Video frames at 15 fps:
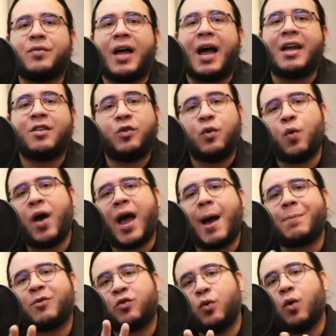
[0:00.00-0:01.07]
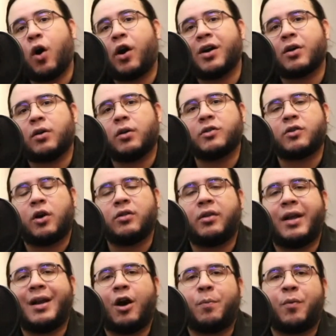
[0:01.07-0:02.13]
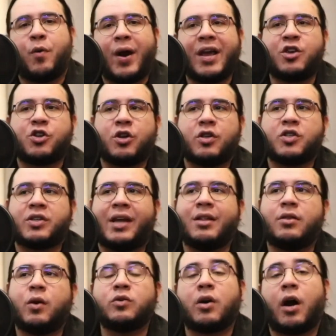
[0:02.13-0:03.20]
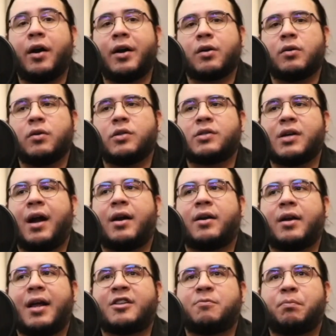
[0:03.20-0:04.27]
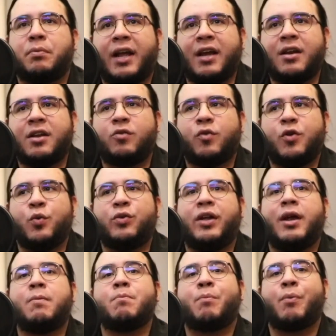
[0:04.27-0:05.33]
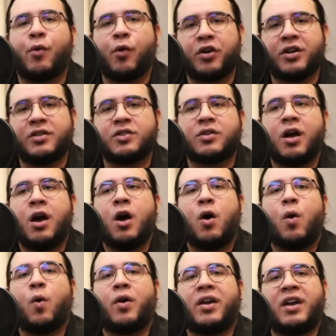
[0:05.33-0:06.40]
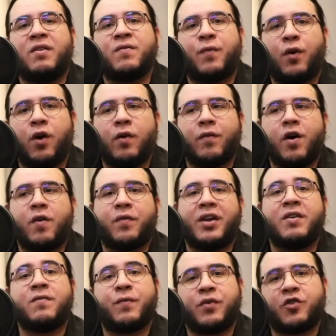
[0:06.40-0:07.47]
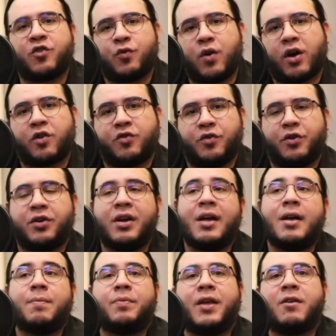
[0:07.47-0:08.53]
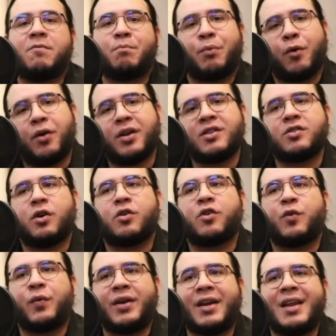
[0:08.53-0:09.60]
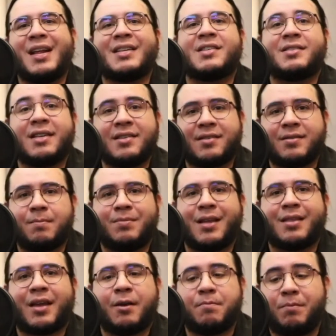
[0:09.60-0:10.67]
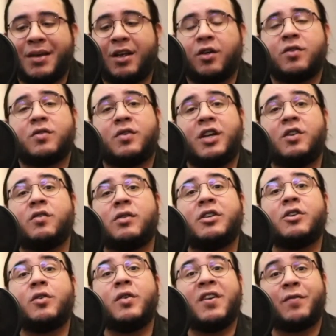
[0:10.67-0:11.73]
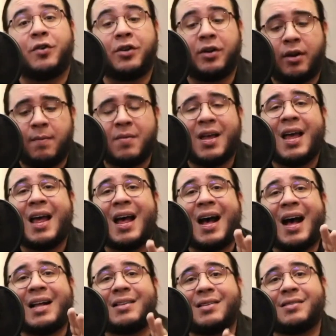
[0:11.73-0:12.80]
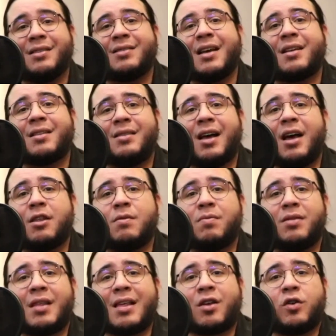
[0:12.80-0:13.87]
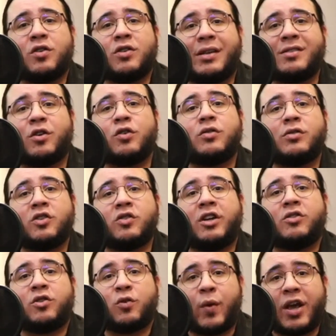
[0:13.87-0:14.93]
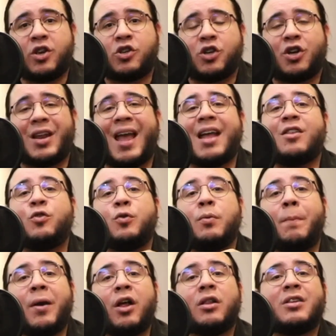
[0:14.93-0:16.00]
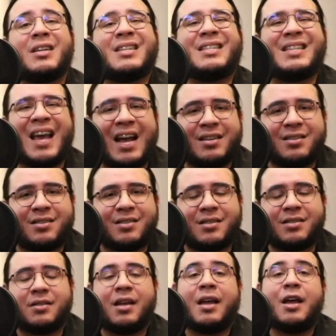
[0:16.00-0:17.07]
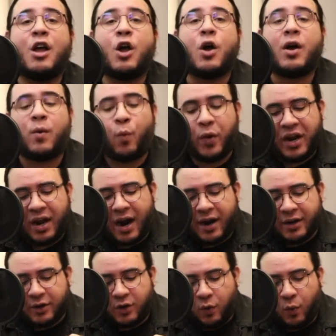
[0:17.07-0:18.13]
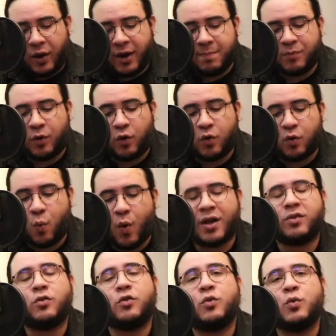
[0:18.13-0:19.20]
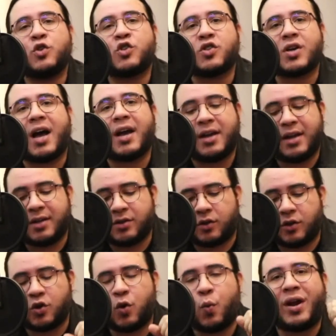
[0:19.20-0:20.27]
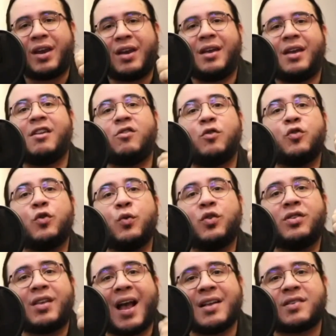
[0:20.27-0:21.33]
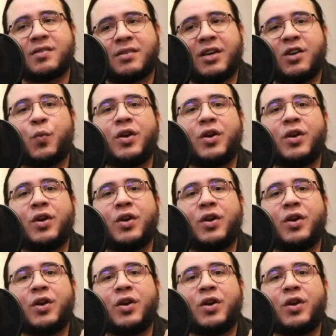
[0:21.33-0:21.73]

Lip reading: I do have 2 articles on data operations, and those articles are explaining to you the importance of infrastructure, the importance on creating a system that can be continuously delivered, a system that contains continuous integration, and to build tests. We are doing or want to do science, so we need to do testing.